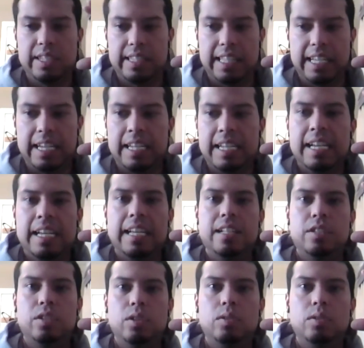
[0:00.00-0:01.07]
that. And
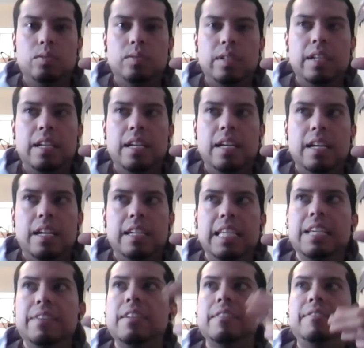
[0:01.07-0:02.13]
so
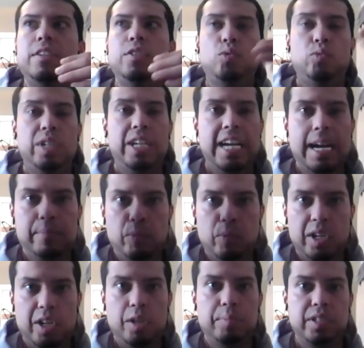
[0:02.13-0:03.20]
even if he's rehabbed
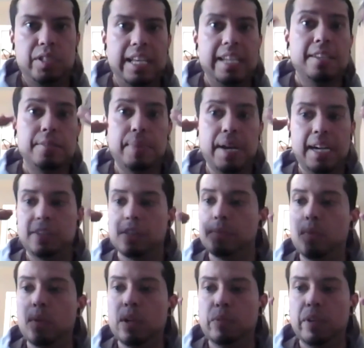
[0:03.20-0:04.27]
100% and is back to the
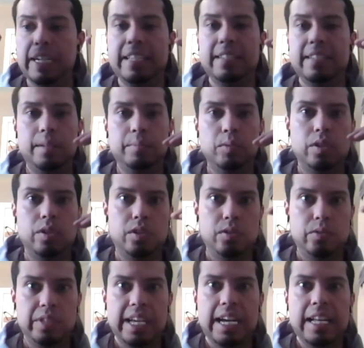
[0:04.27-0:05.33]
point where he's able to
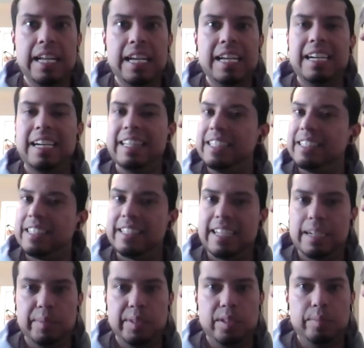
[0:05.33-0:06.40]
do that, I think it's going to
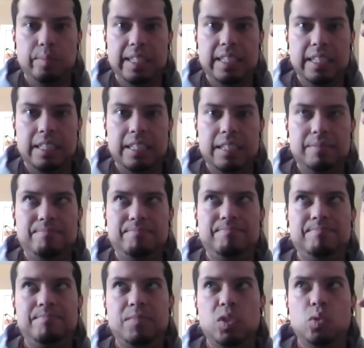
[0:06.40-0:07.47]
take him a little bit to
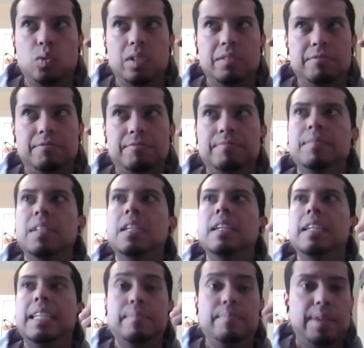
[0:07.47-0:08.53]
sort of
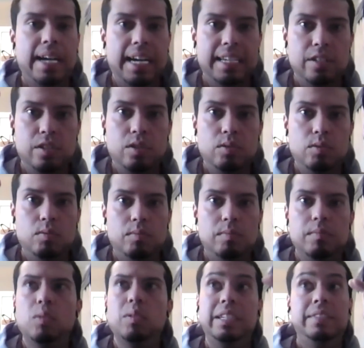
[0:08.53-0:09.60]
get back into,
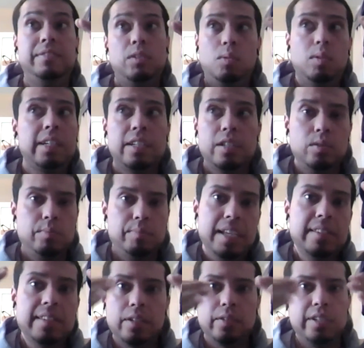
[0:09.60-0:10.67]
or even work into, basically a